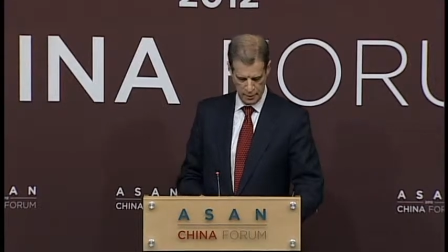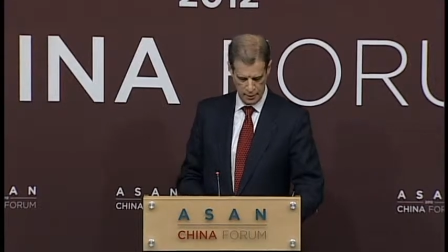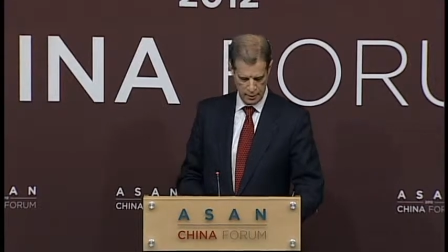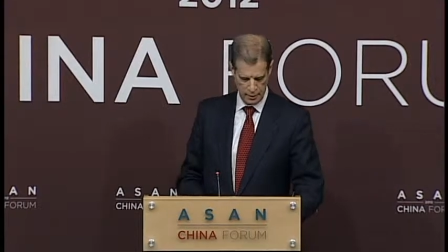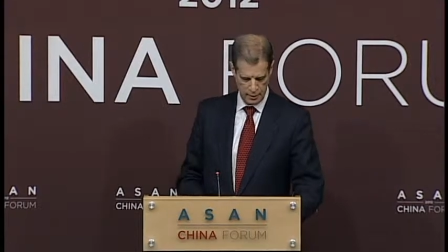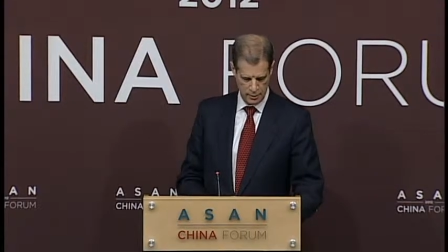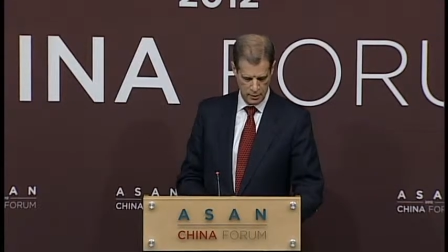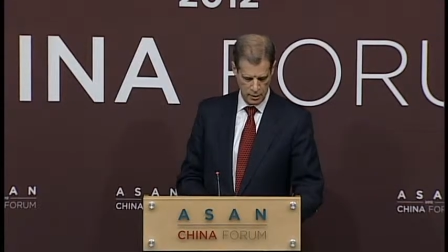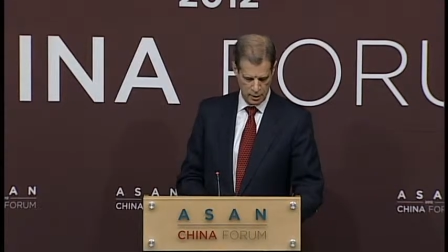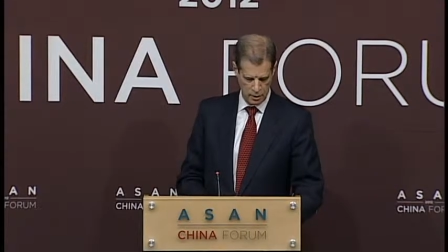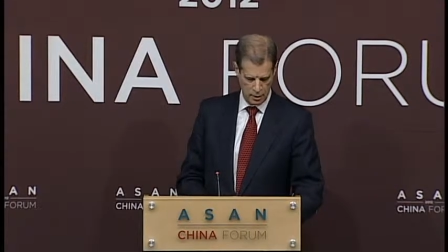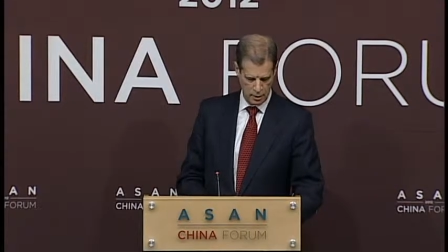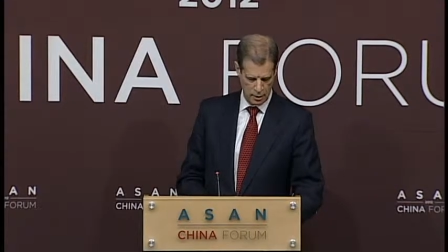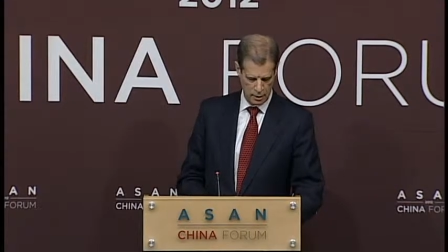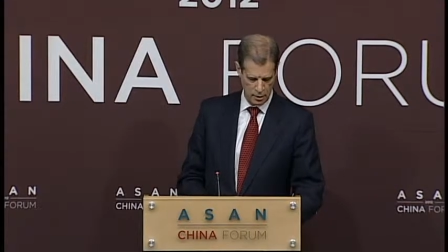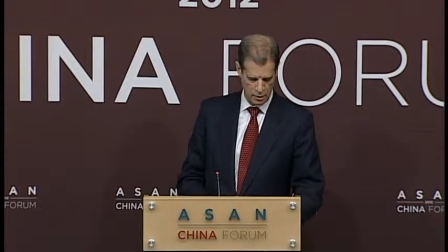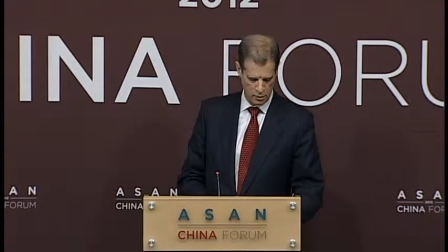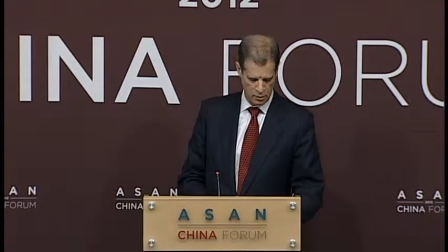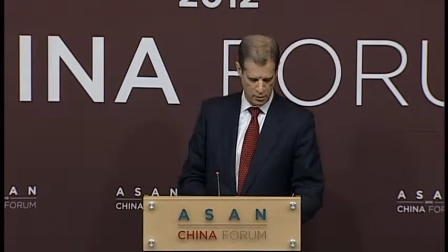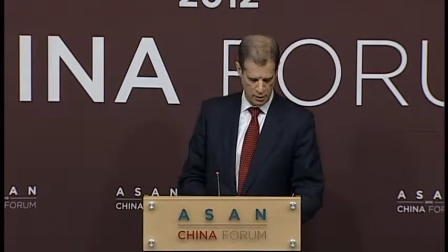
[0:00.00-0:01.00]
these other
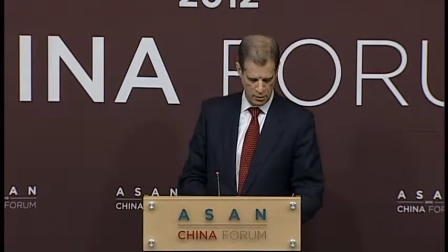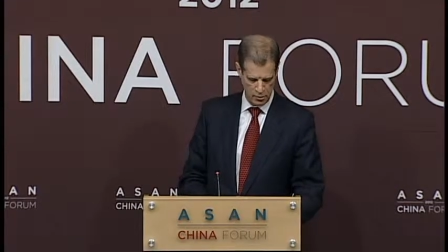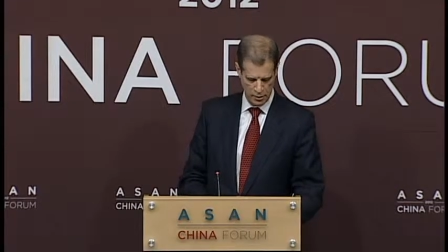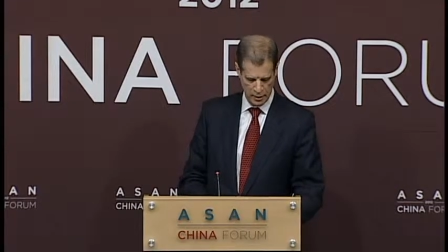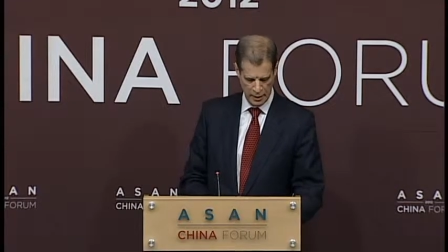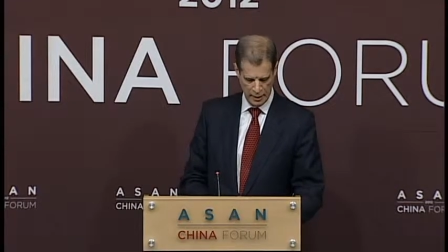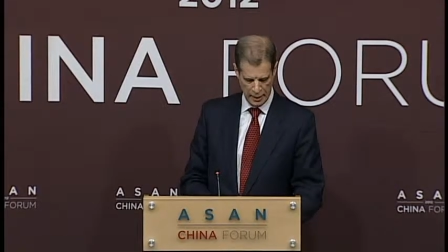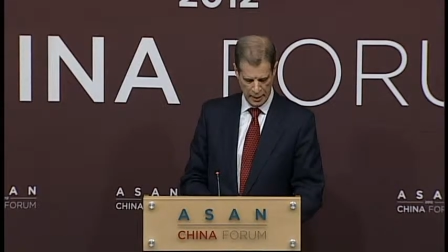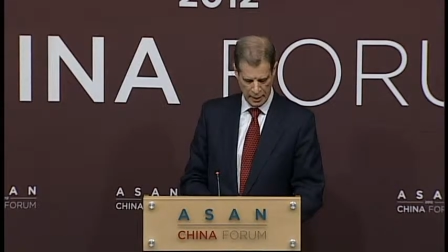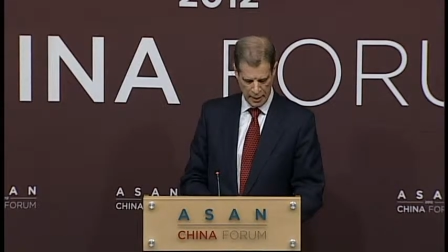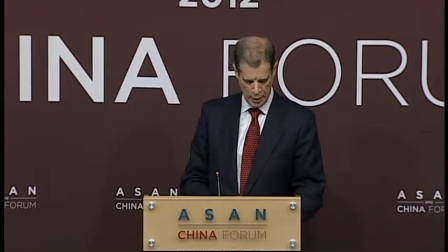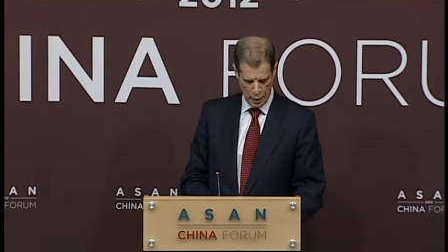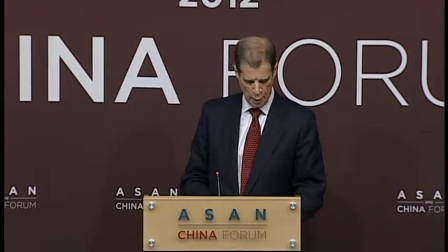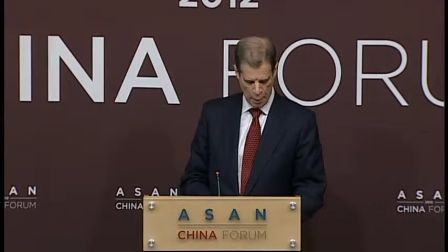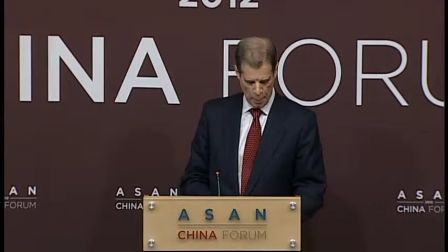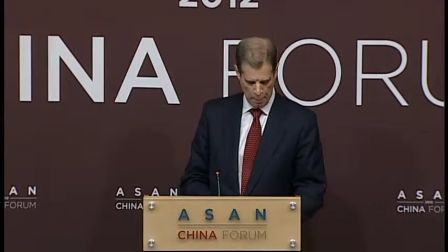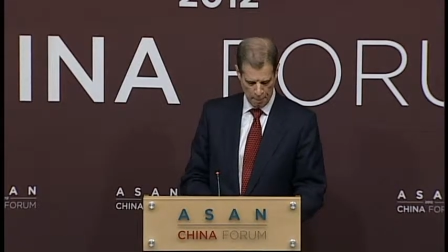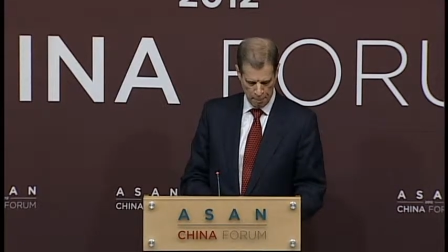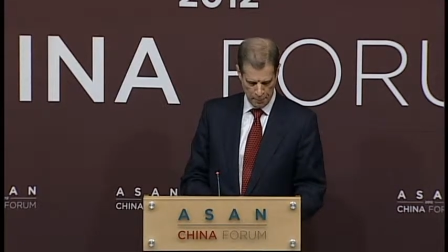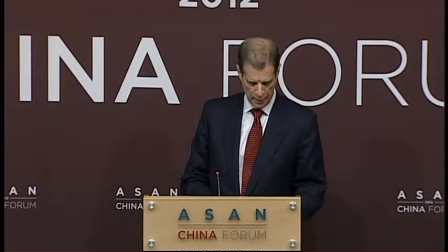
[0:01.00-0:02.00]
countries
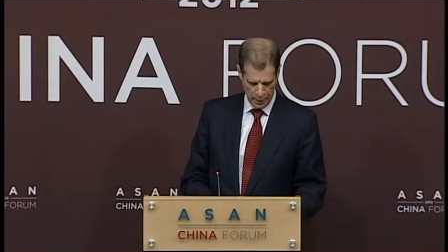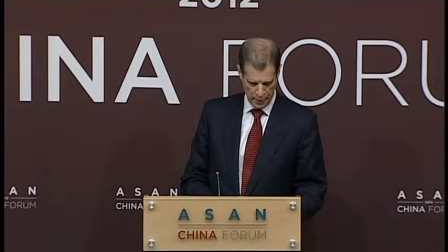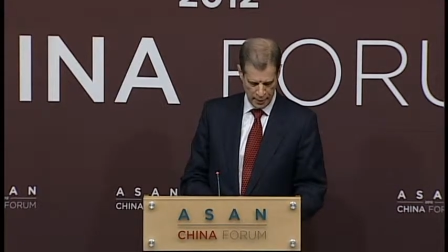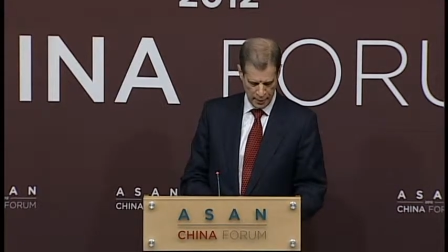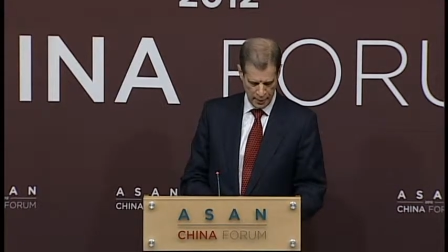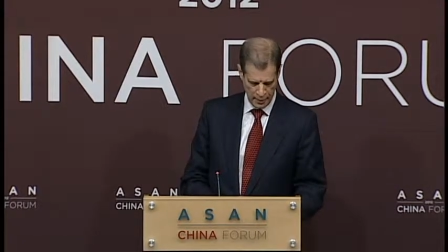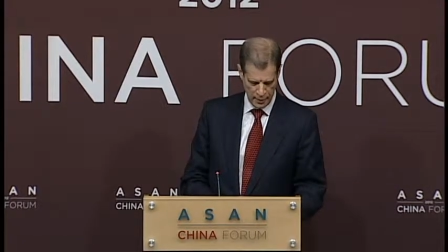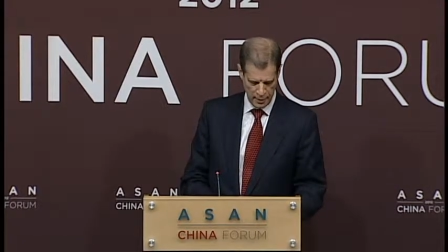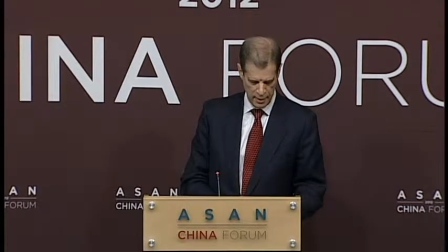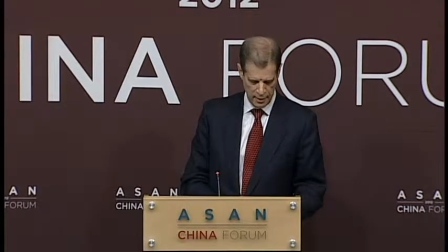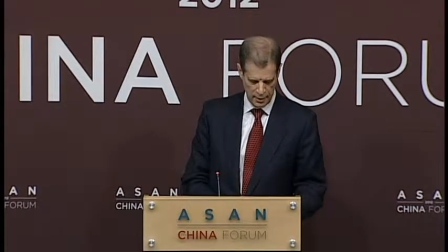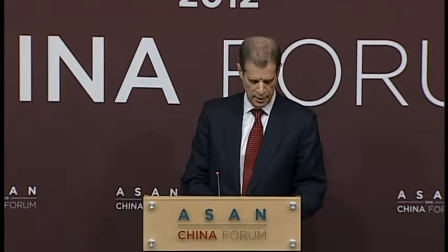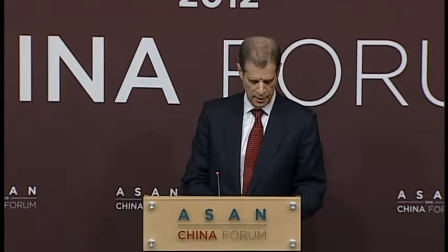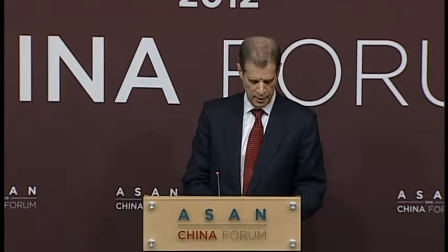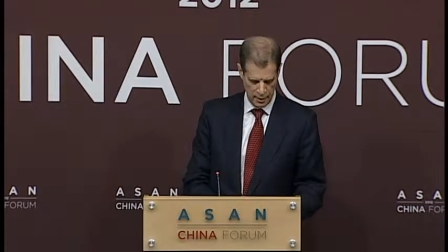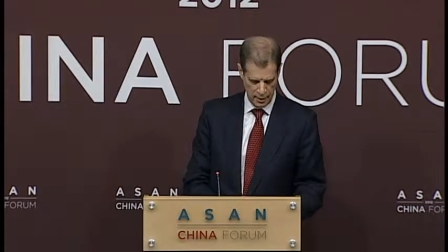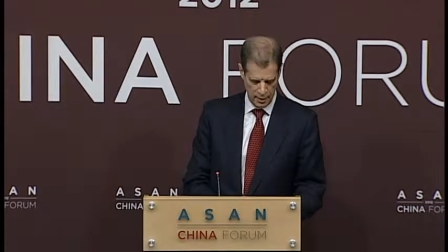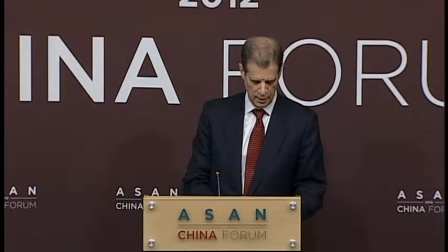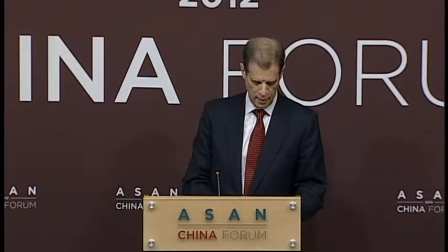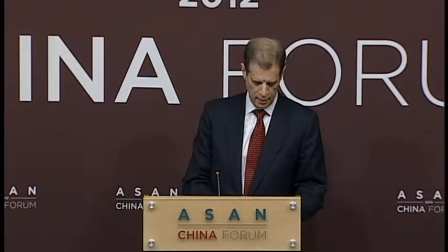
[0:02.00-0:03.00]
in
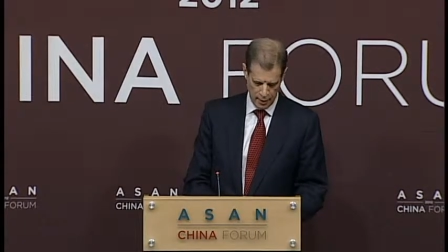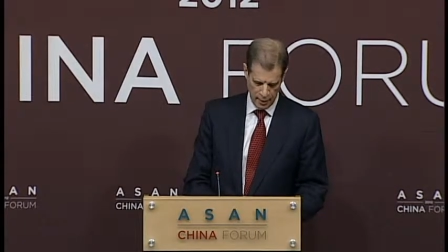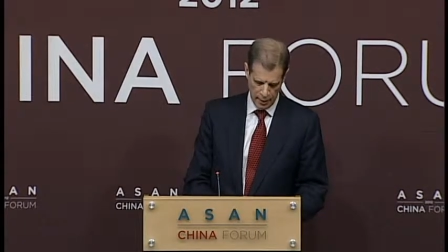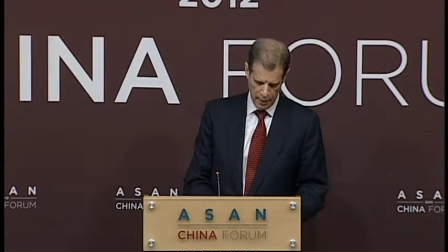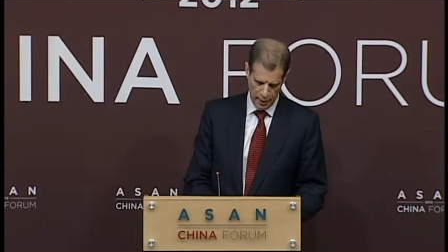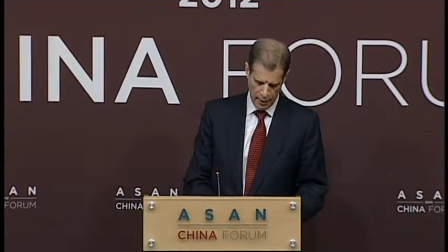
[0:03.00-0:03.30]
detail.